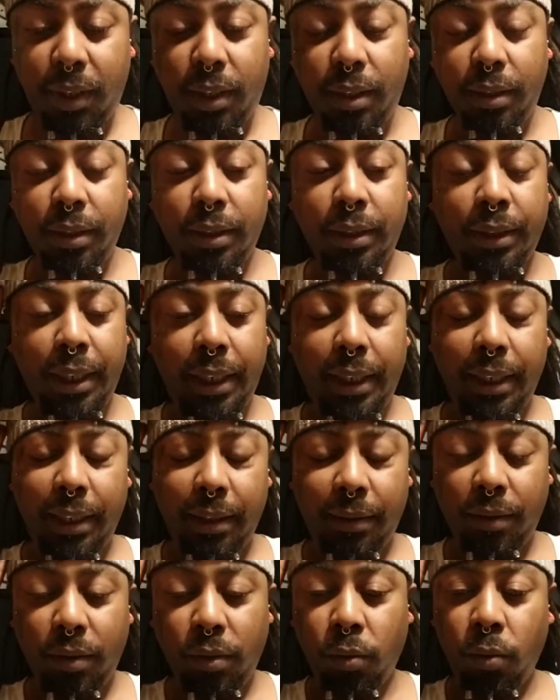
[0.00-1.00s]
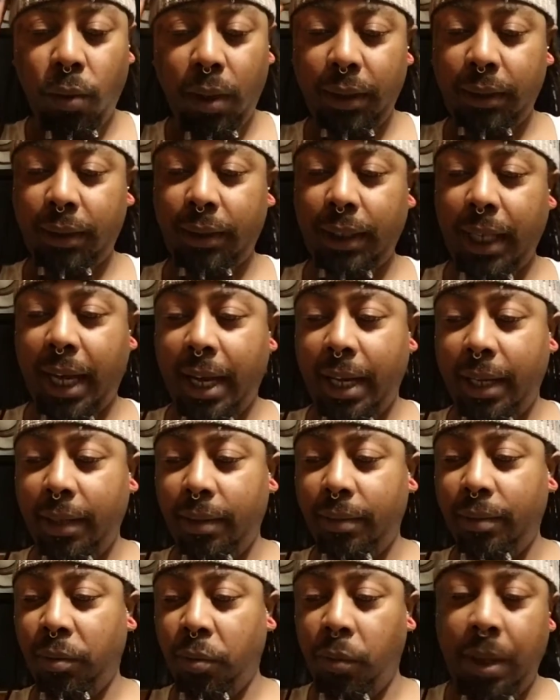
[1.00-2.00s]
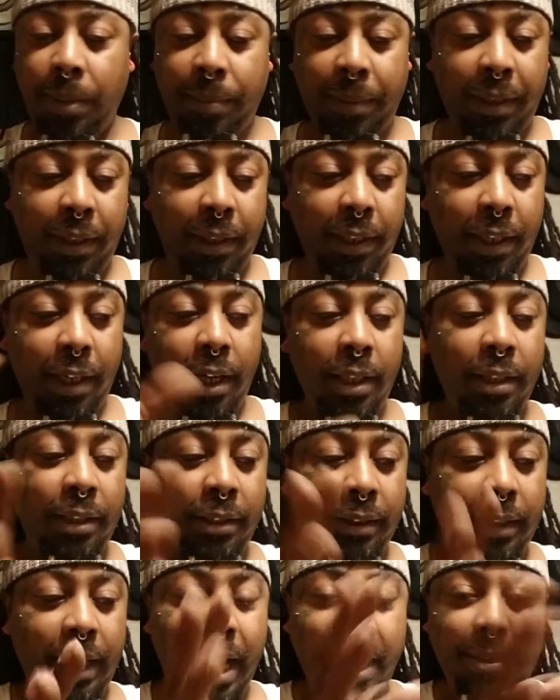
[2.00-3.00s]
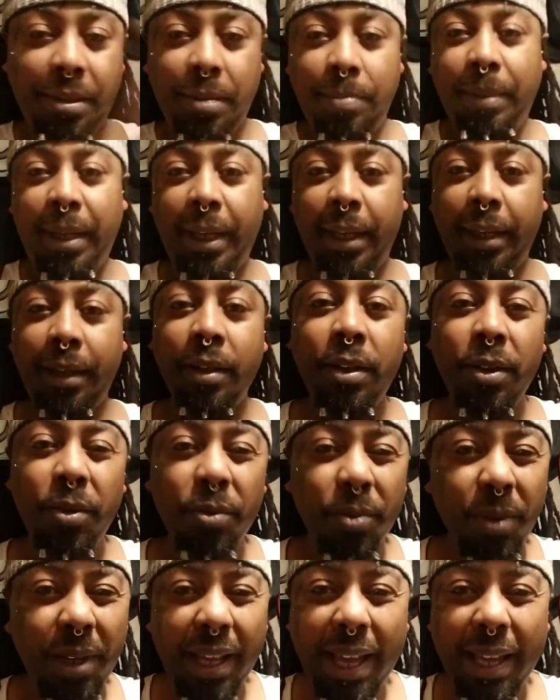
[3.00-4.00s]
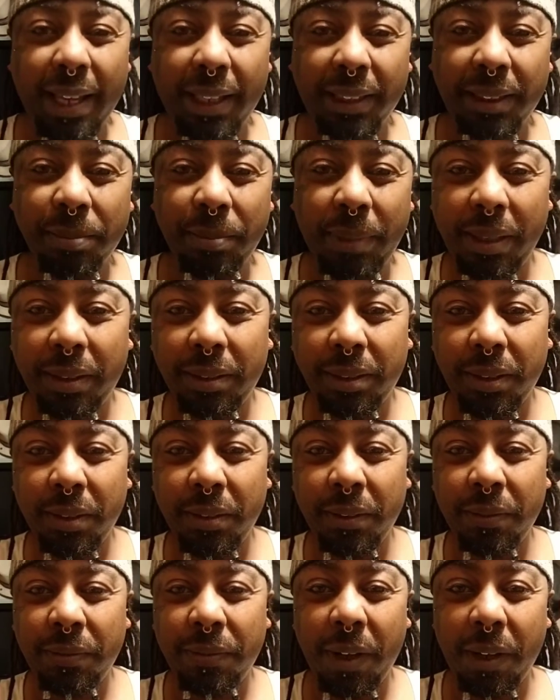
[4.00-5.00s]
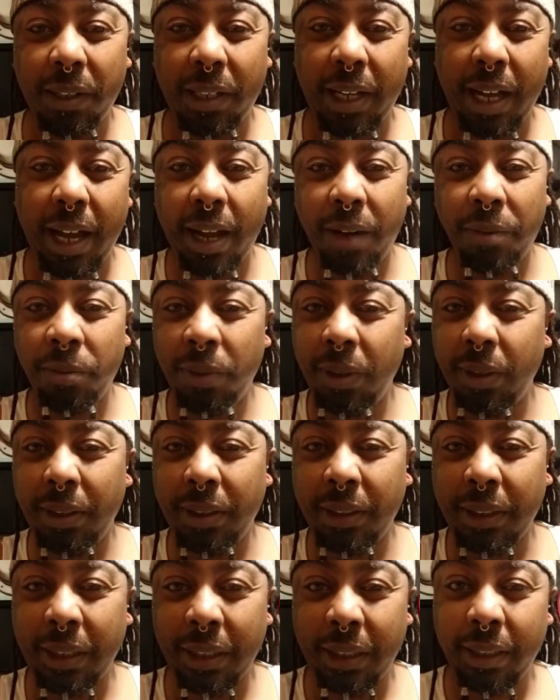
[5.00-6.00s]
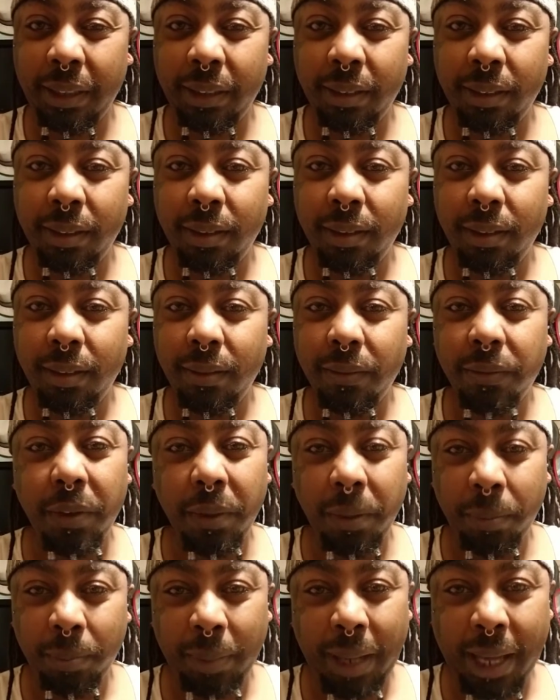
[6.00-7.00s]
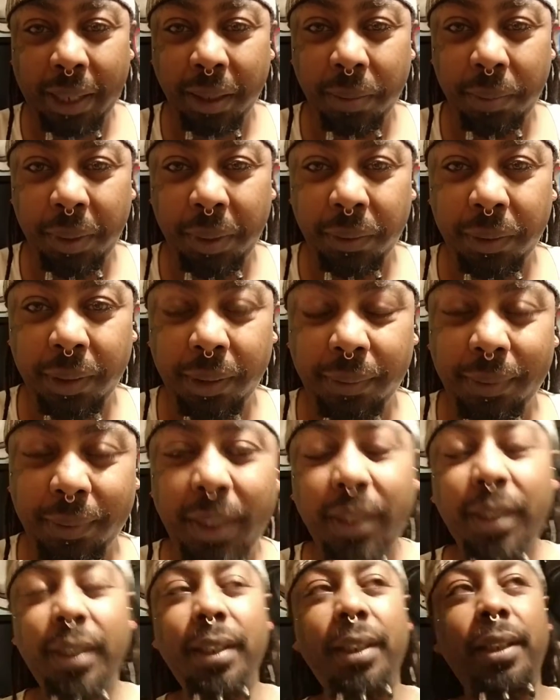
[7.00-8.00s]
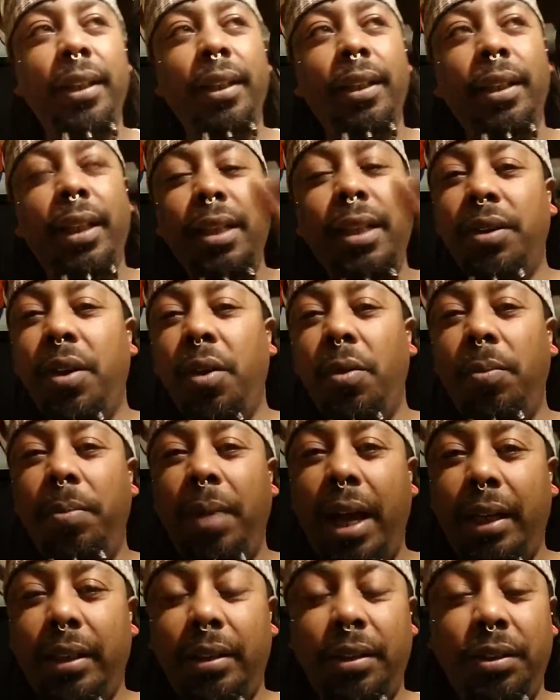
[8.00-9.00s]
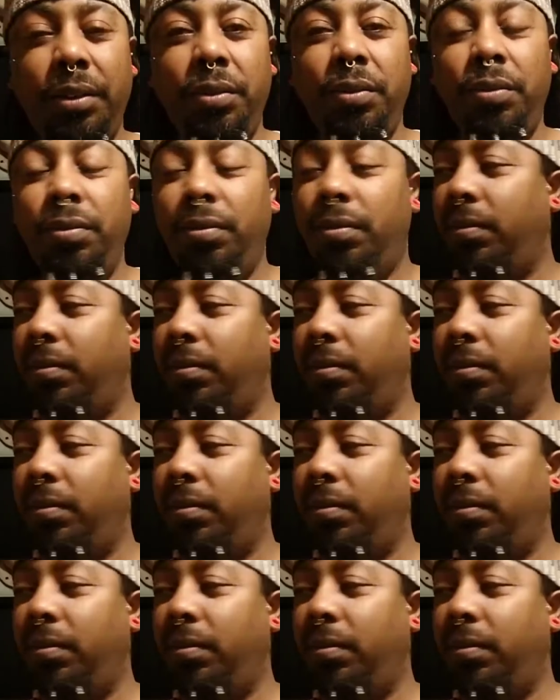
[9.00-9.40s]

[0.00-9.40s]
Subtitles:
sitting one side the women and the other side the men. What has Minister Farrakhan really done for the black community? Let's go back to